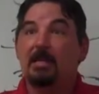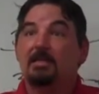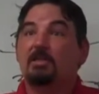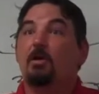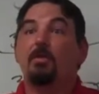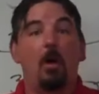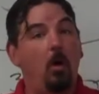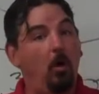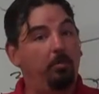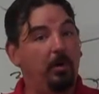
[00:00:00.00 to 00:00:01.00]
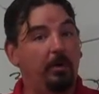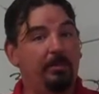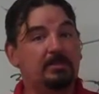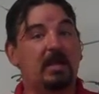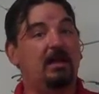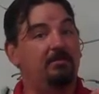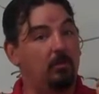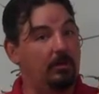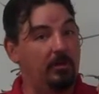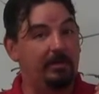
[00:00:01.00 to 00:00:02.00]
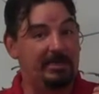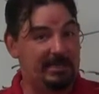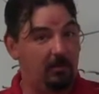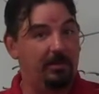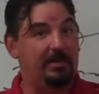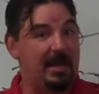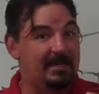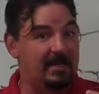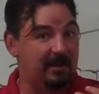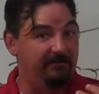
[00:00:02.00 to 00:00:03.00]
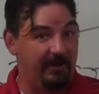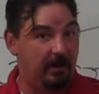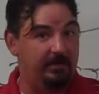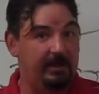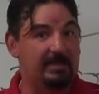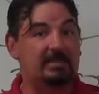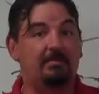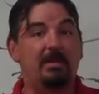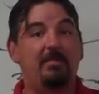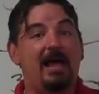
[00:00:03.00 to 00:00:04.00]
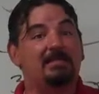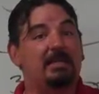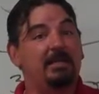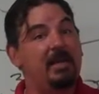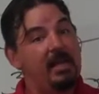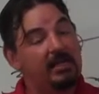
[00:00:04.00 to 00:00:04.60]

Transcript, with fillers: So the whole purpose of when we deal with the idea of variable length subnet masking